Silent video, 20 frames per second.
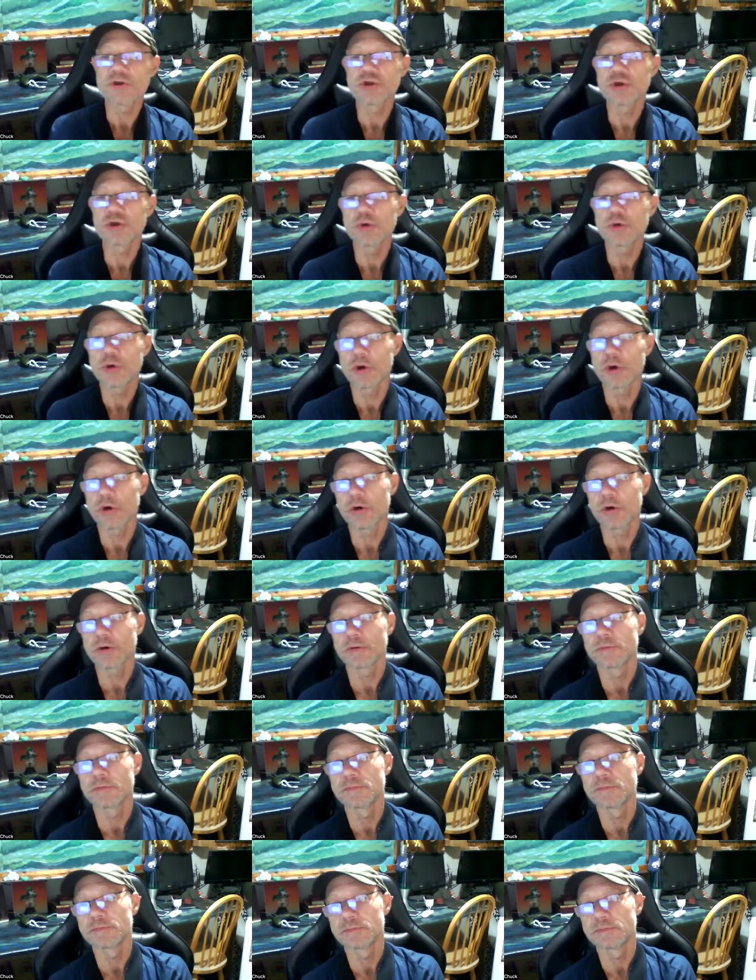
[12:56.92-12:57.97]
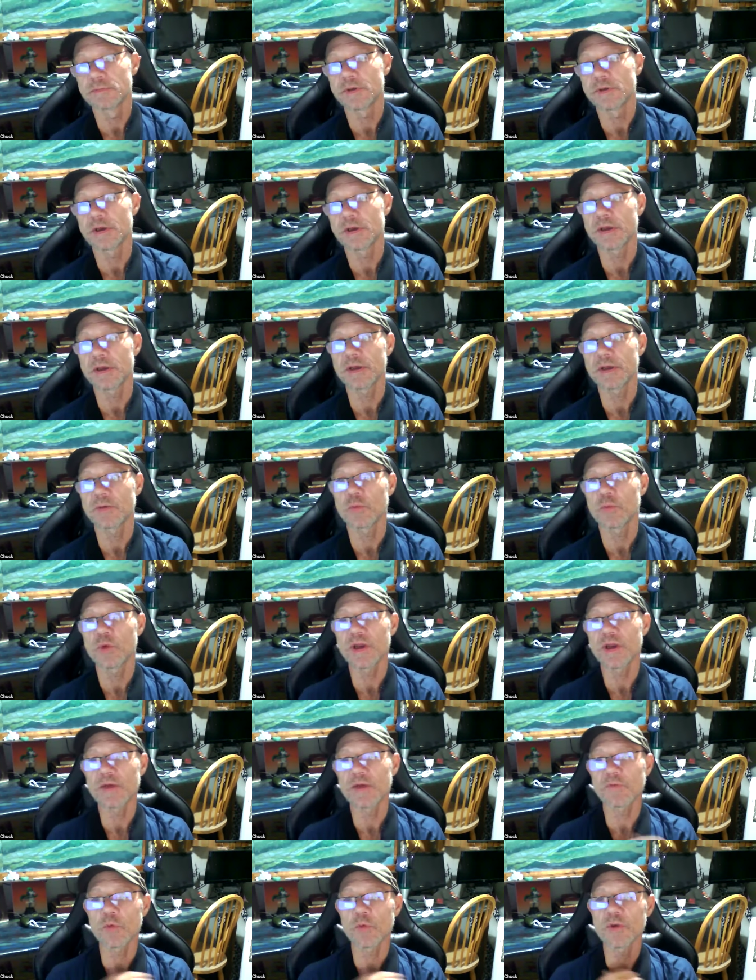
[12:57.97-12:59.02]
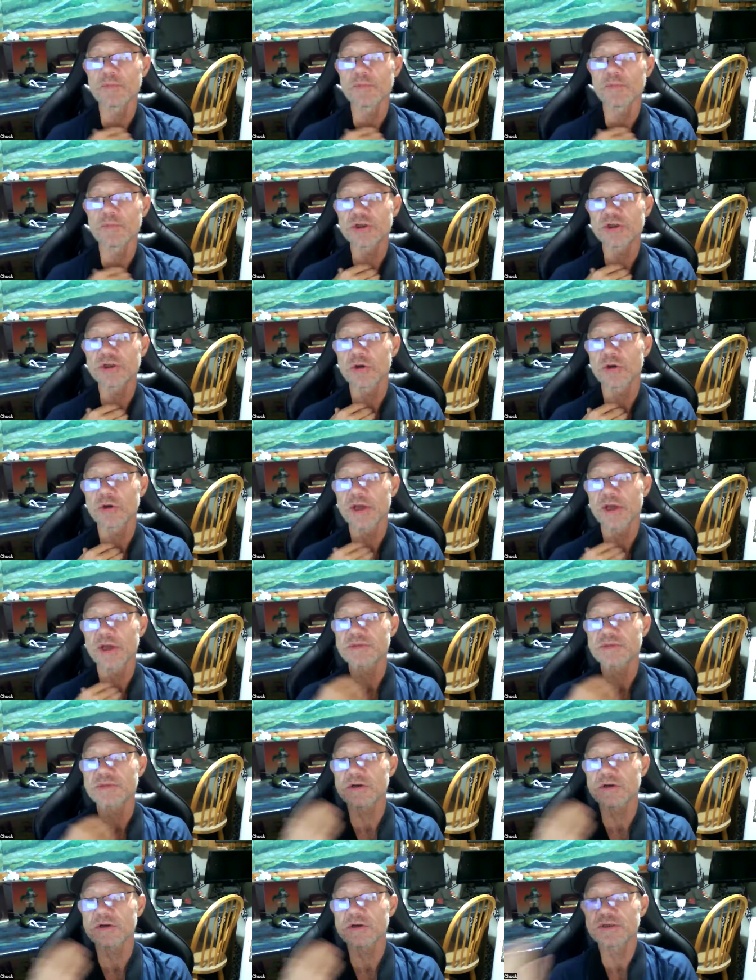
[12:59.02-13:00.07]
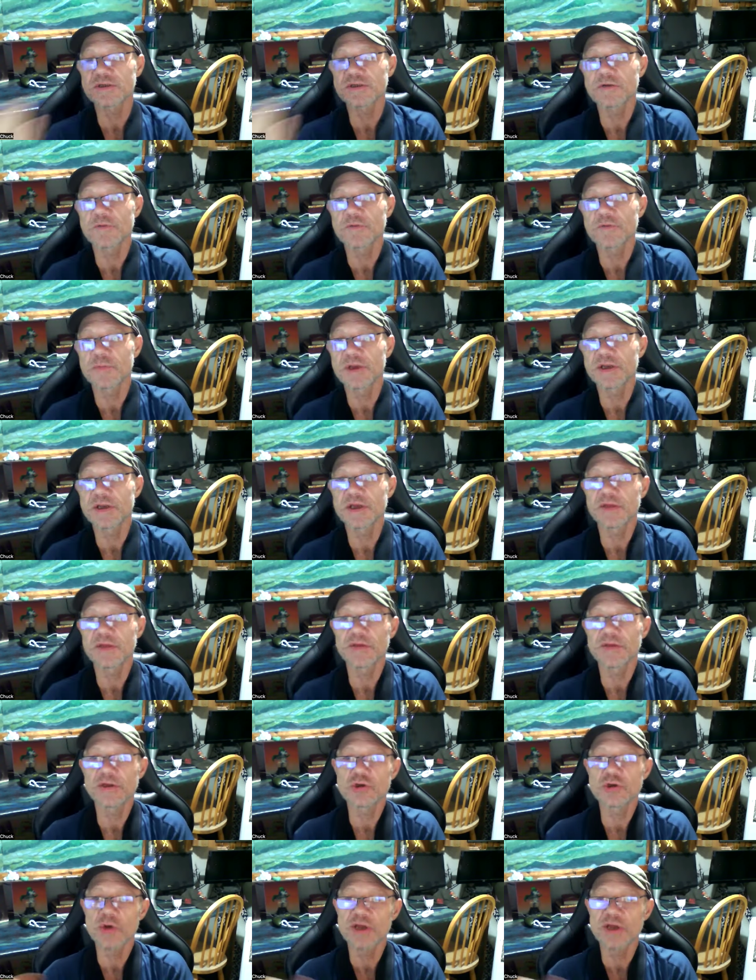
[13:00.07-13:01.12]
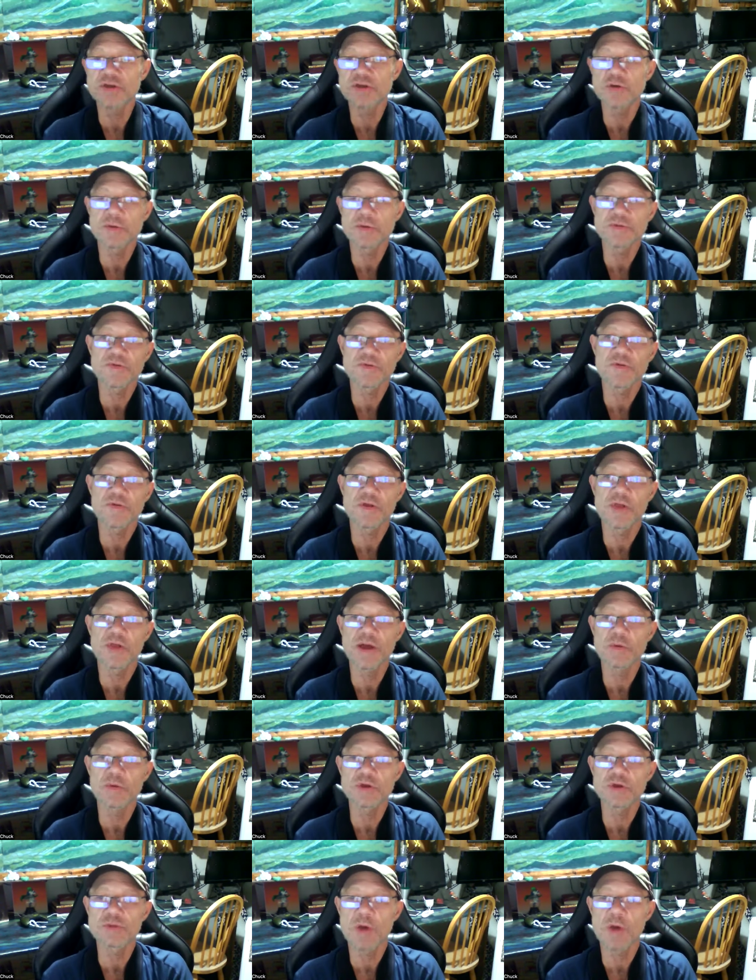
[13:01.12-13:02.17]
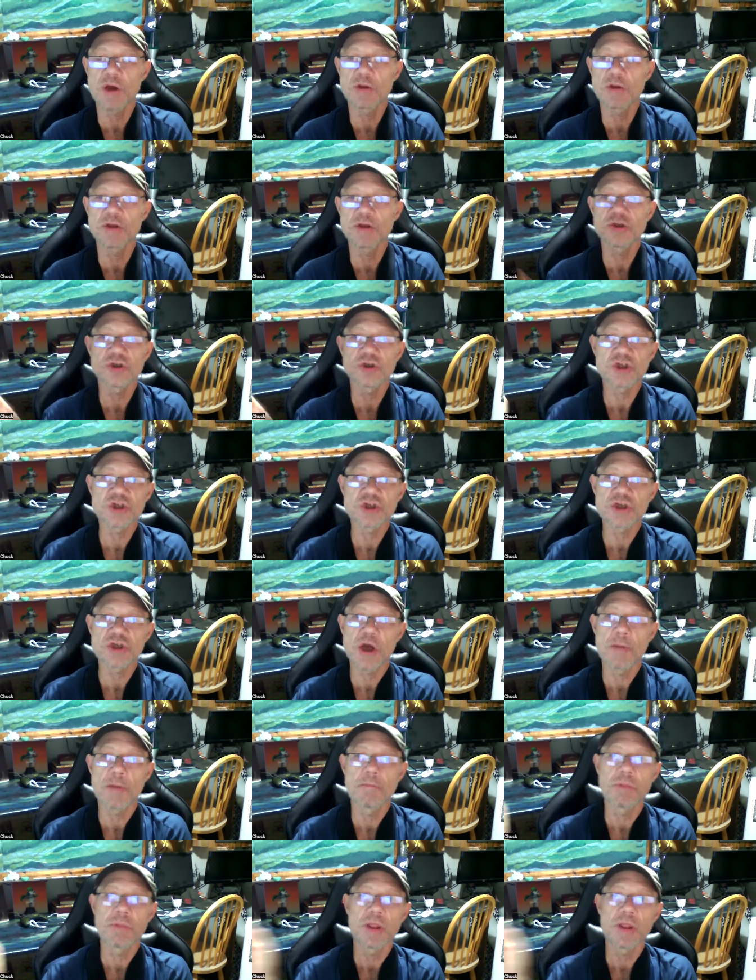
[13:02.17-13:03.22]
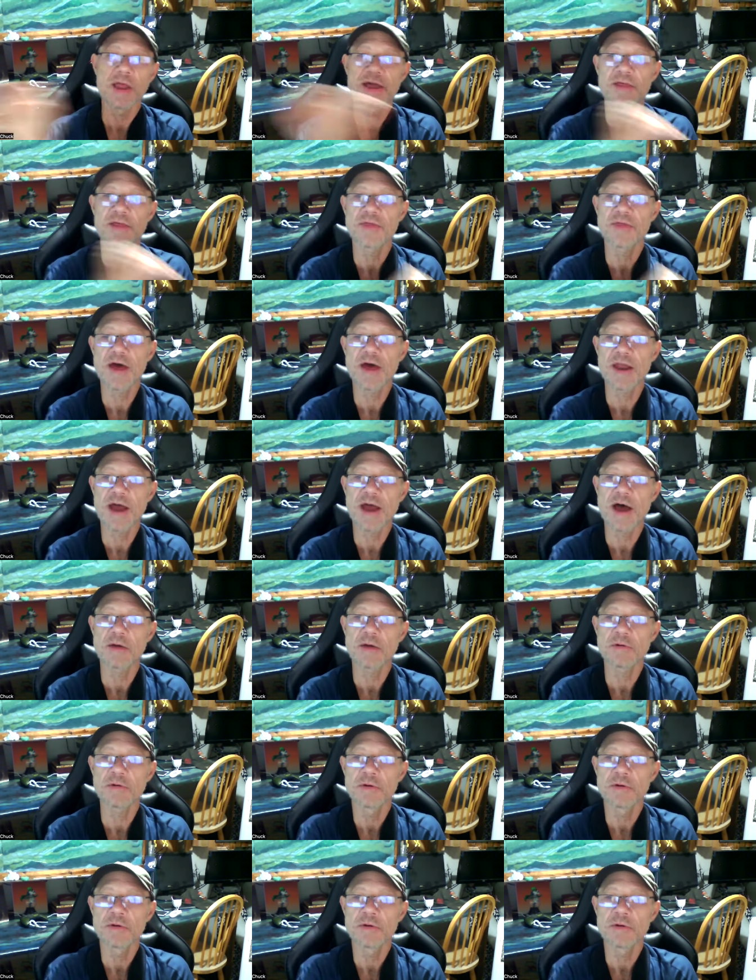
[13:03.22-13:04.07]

to her. It, it, whenever we mention her name, Sarah Silverman, in the transcripts for the language model, it'll just blank that out.